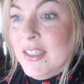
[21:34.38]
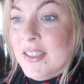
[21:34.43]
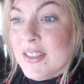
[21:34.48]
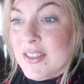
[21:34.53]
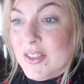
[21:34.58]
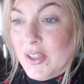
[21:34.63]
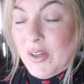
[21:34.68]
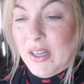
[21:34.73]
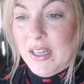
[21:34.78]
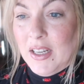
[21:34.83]

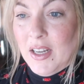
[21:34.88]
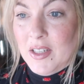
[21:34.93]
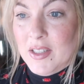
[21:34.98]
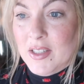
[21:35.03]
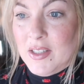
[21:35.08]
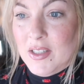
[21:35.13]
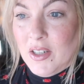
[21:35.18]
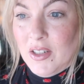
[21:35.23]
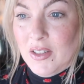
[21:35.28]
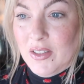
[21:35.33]
So I gotta
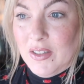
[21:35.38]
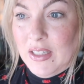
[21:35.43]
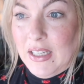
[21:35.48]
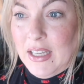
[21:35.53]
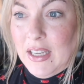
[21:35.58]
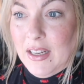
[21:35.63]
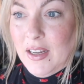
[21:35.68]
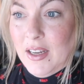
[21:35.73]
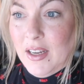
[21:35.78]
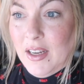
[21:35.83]
start
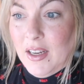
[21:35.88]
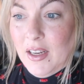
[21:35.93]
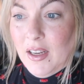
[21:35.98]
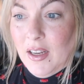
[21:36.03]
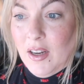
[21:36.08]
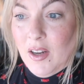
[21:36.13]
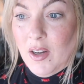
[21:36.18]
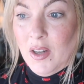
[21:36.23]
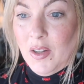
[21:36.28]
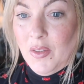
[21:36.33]
getting
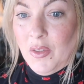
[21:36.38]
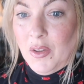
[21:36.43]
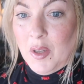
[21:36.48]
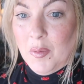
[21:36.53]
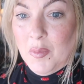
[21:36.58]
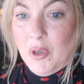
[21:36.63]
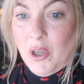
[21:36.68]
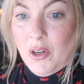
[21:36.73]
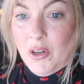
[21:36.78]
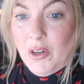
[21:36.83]
on the
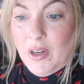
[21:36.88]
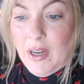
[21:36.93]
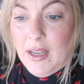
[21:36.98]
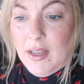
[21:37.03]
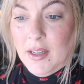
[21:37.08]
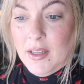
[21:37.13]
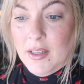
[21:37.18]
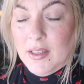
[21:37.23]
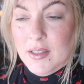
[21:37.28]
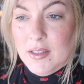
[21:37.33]
computer
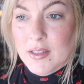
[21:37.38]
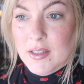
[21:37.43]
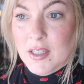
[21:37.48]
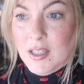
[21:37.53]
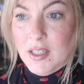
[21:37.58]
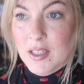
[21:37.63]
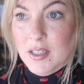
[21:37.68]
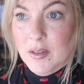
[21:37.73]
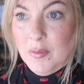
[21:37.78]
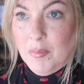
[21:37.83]
and
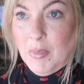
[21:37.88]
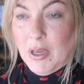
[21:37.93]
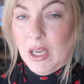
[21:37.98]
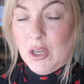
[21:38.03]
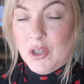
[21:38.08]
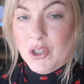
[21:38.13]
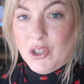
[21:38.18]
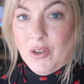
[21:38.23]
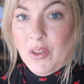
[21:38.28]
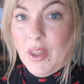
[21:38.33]

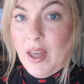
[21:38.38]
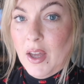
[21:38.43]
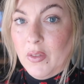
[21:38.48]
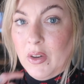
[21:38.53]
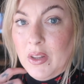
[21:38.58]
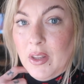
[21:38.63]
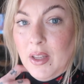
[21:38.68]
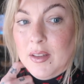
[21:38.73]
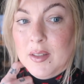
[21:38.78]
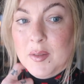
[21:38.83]
making sure that
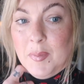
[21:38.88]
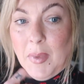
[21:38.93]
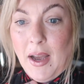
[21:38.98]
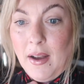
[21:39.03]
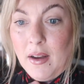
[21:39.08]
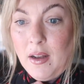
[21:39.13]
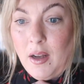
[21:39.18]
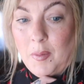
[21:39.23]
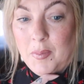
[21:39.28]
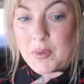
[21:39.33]
everything is
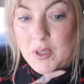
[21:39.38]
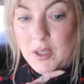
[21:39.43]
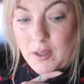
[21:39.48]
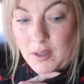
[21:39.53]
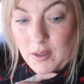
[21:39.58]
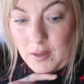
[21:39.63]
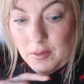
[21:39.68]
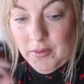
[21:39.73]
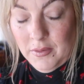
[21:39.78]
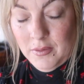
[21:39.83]
back up
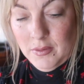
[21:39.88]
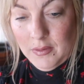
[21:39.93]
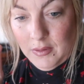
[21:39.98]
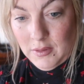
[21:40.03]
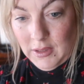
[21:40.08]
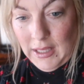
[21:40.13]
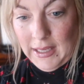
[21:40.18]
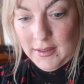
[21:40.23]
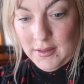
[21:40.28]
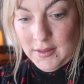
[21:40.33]
to
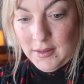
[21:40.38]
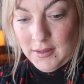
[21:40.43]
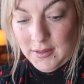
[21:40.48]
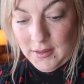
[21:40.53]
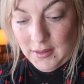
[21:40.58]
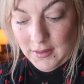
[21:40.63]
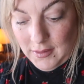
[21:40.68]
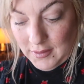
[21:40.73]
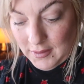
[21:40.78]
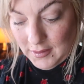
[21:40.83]

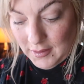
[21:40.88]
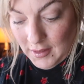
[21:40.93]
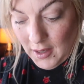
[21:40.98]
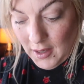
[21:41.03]
licenses.